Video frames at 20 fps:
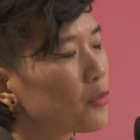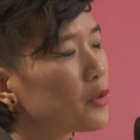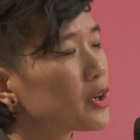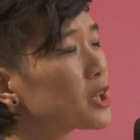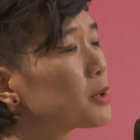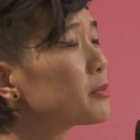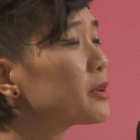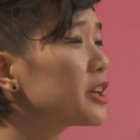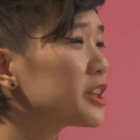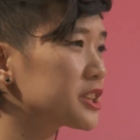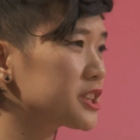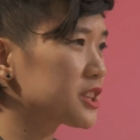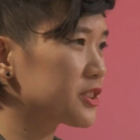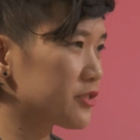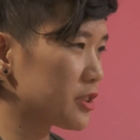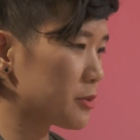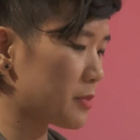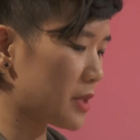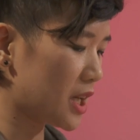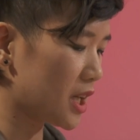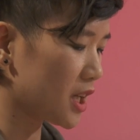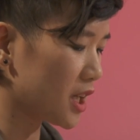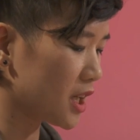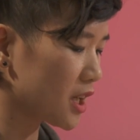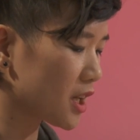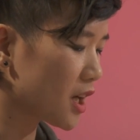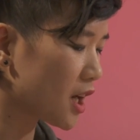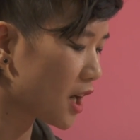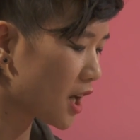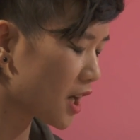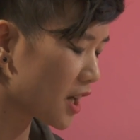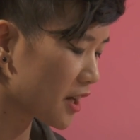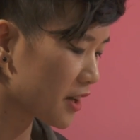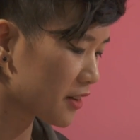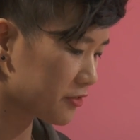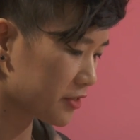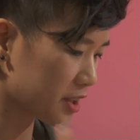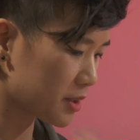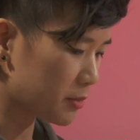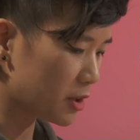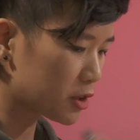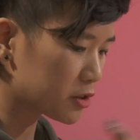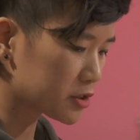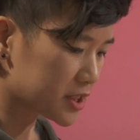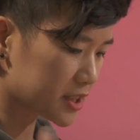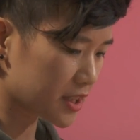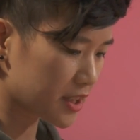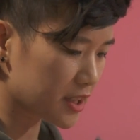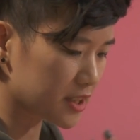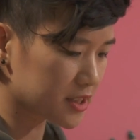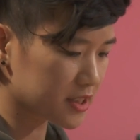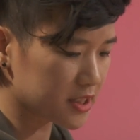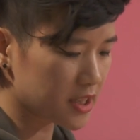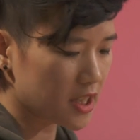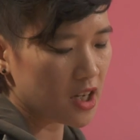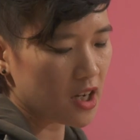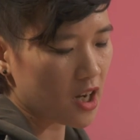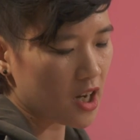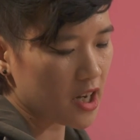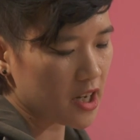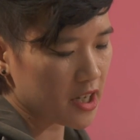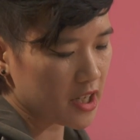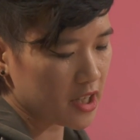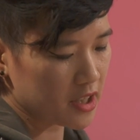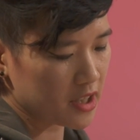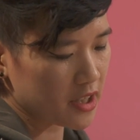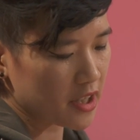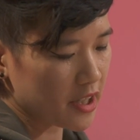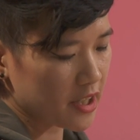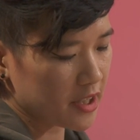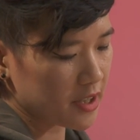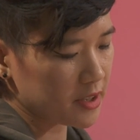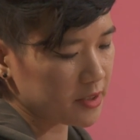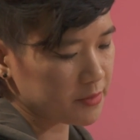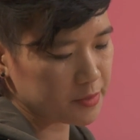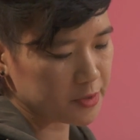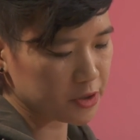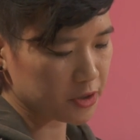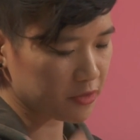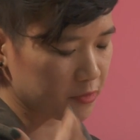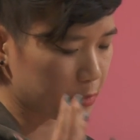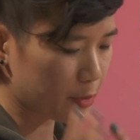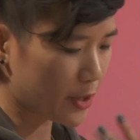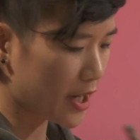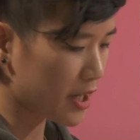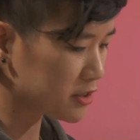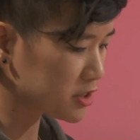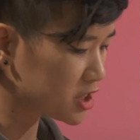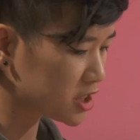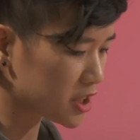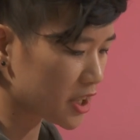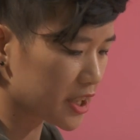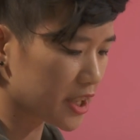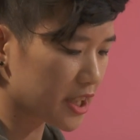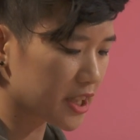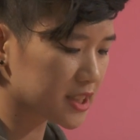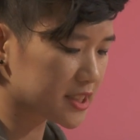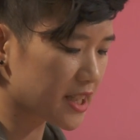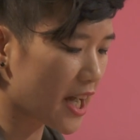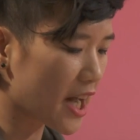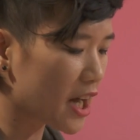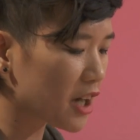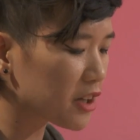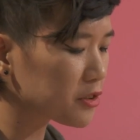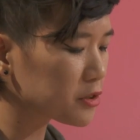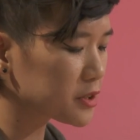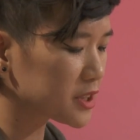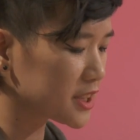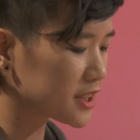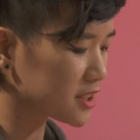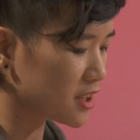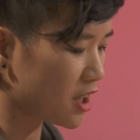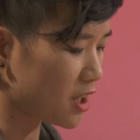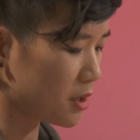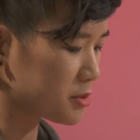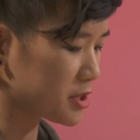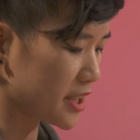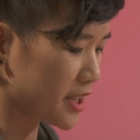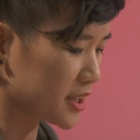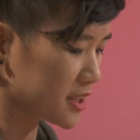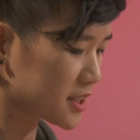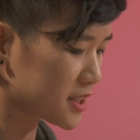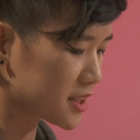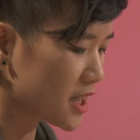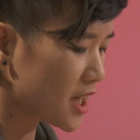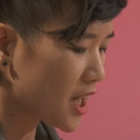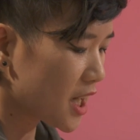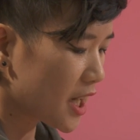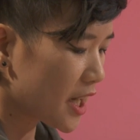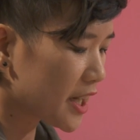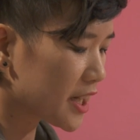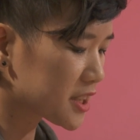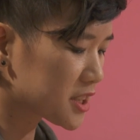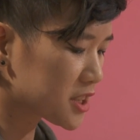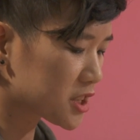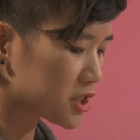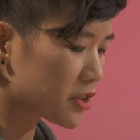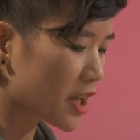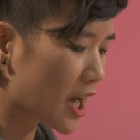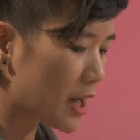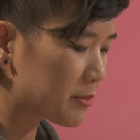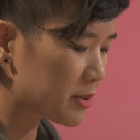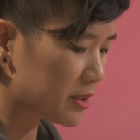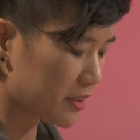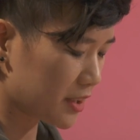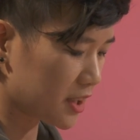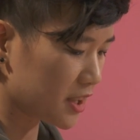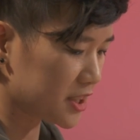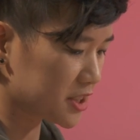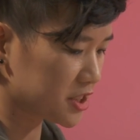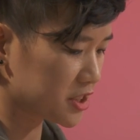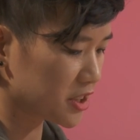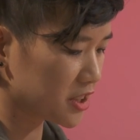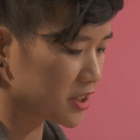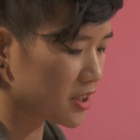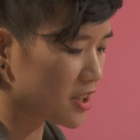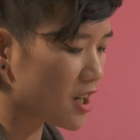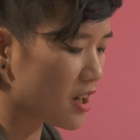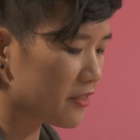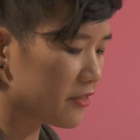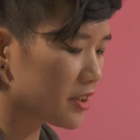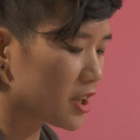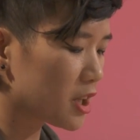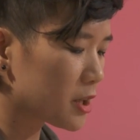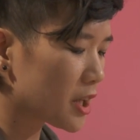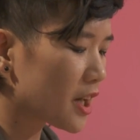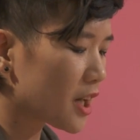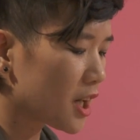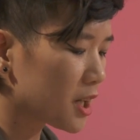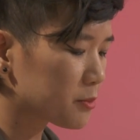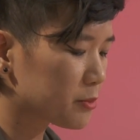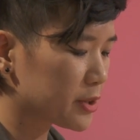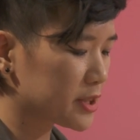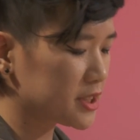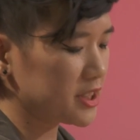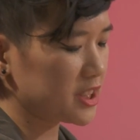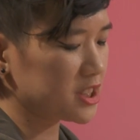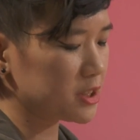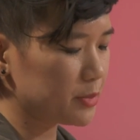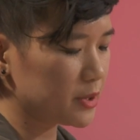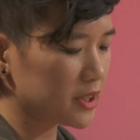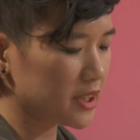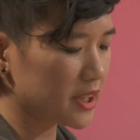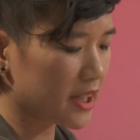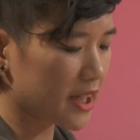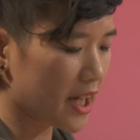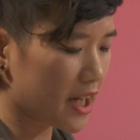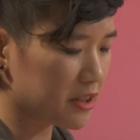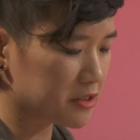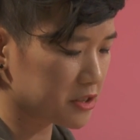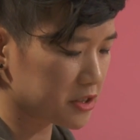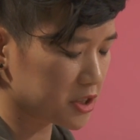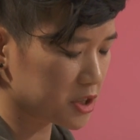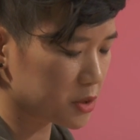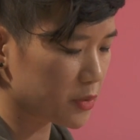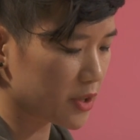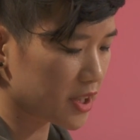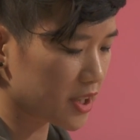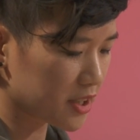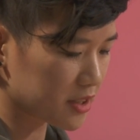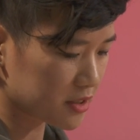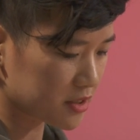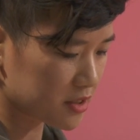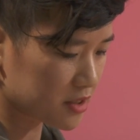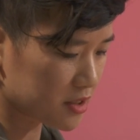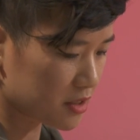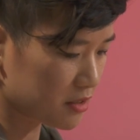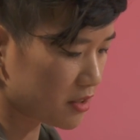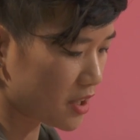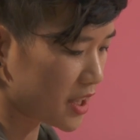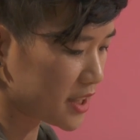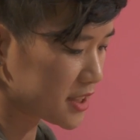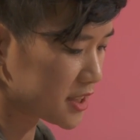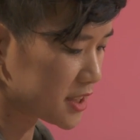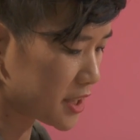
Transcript: what emerges for me uh, from OSA's uh, uh, sort of Brown study is how these objects uh, describe a cluster of uh, unpredictable encounters with others across